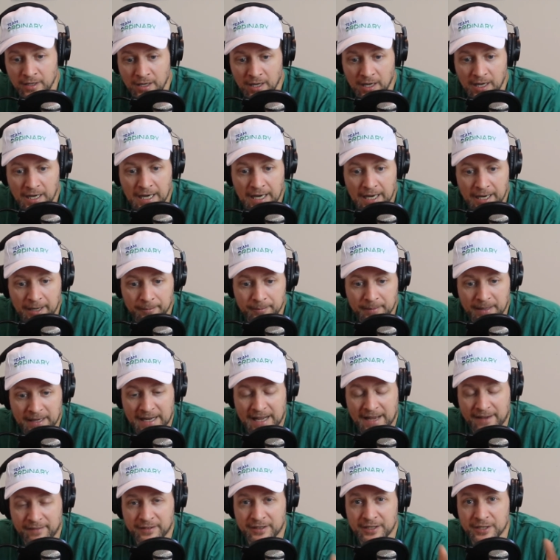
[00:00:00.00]
and
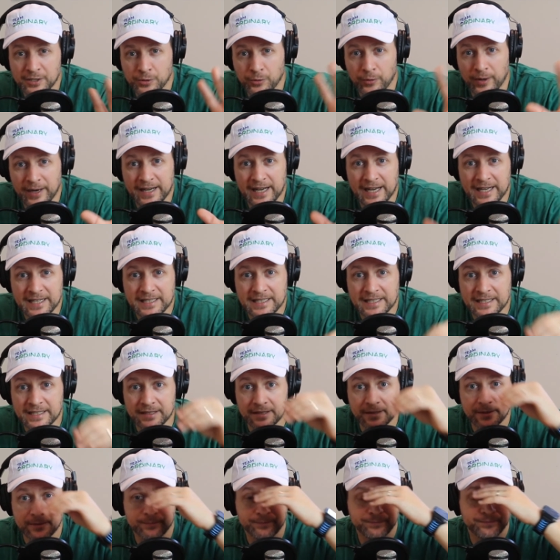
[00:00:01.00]
having these great
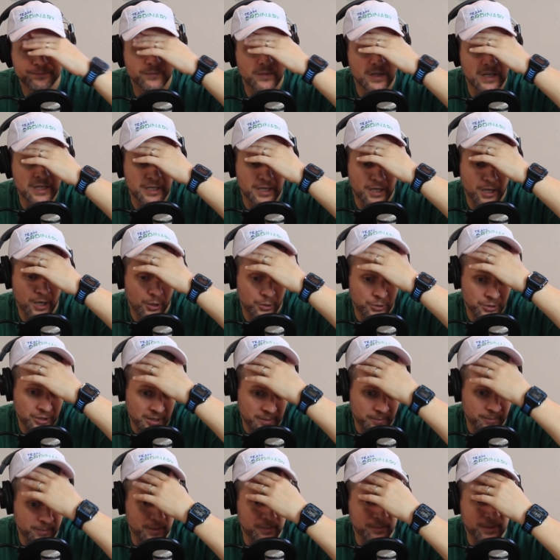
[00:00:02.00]
ideas into
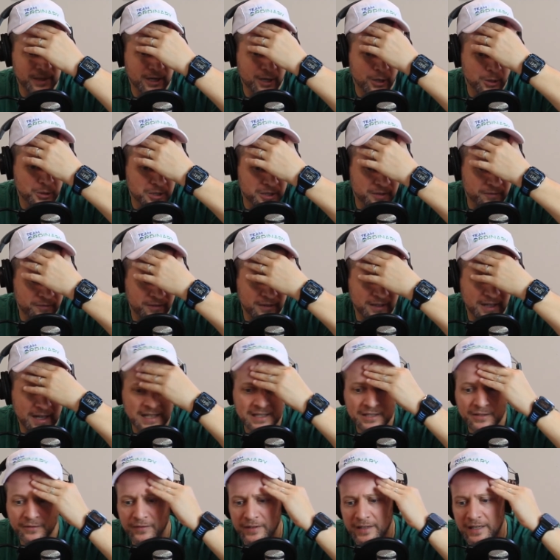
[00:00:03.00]
coaching, but my coaching
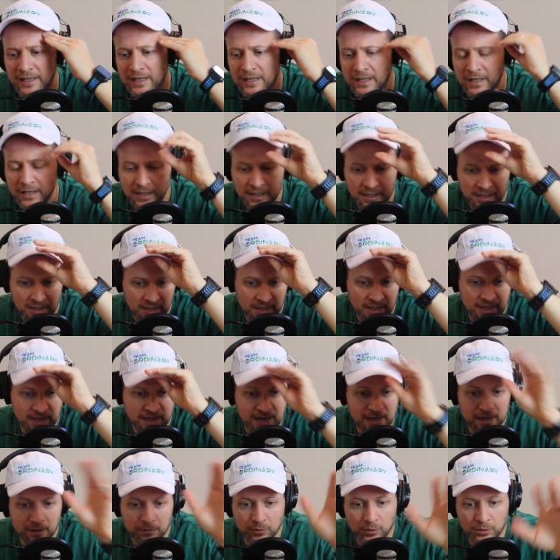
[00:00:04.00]
philosophy, it
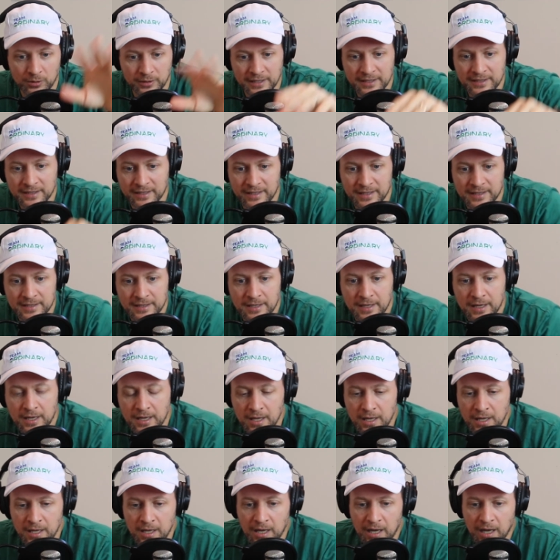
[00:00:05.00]
kind of rolled into this.
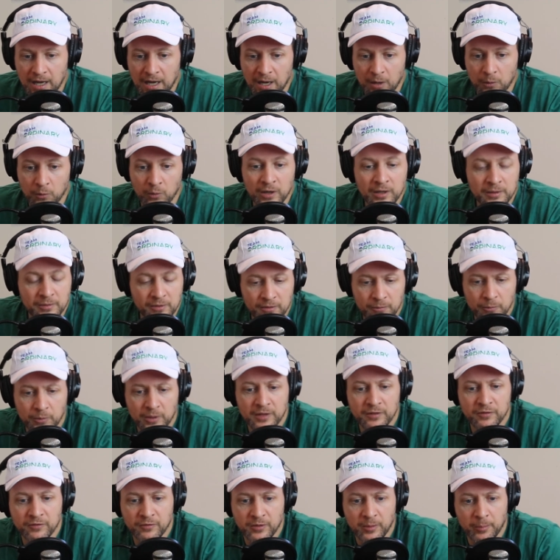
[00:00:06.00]
One
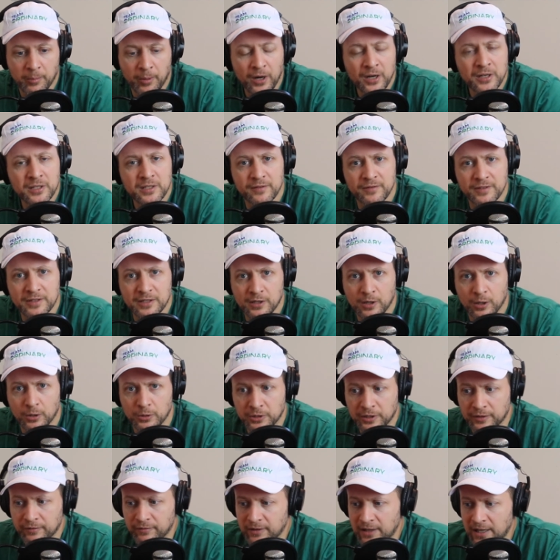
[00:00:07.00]
of the parts of this
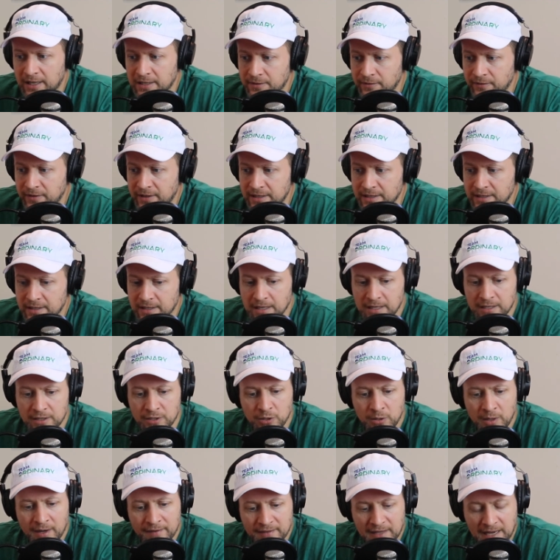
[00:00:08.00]
coaching philosophy is
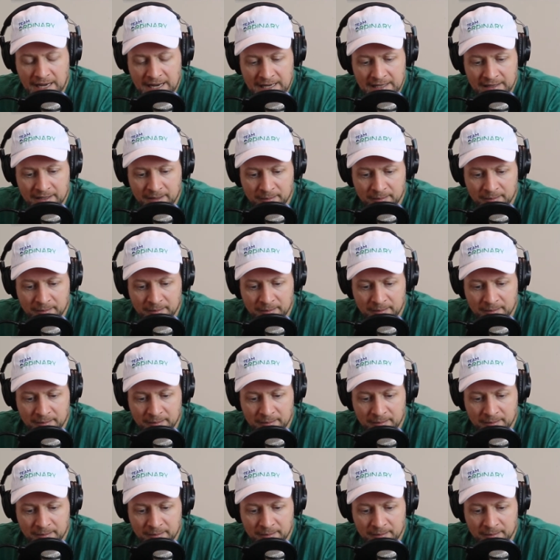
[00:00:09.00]
you have to hand